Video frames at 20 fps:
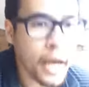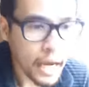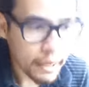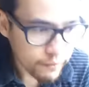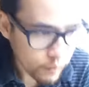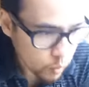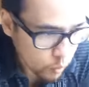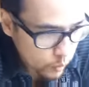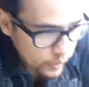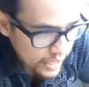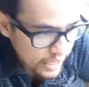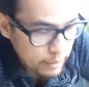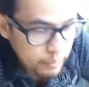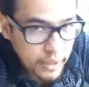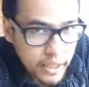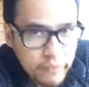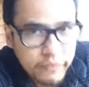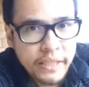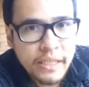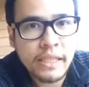have a wee
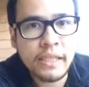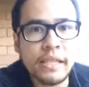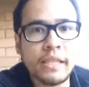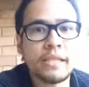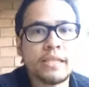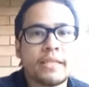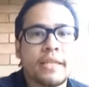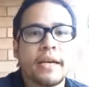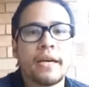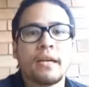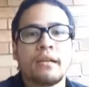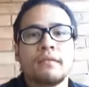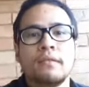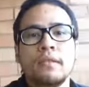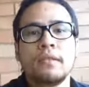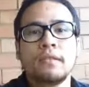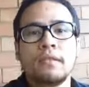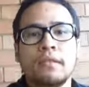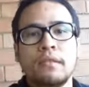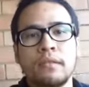bit of a sit down
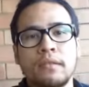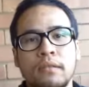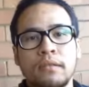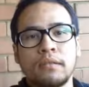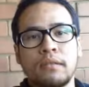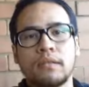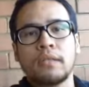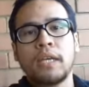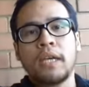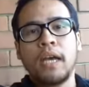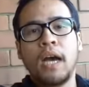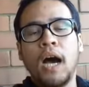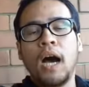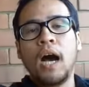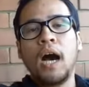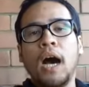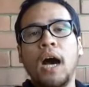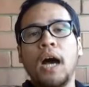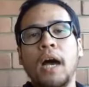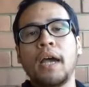and say
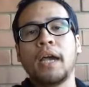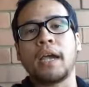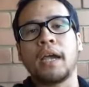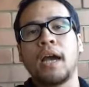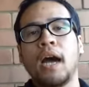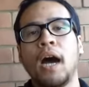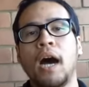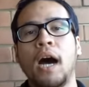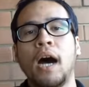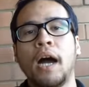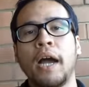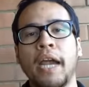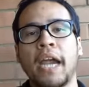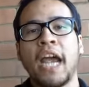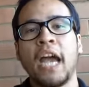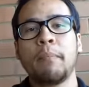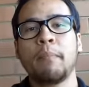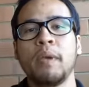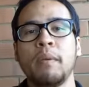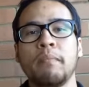hi. Hi.
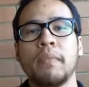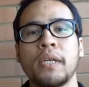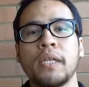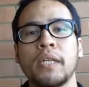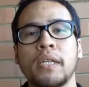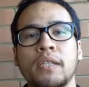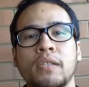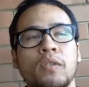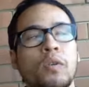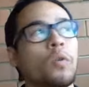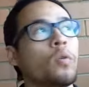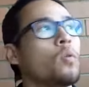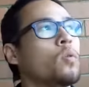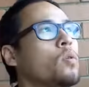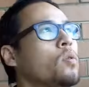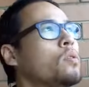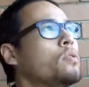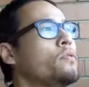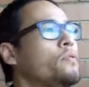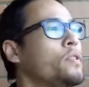Happy Monday to
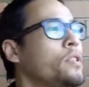all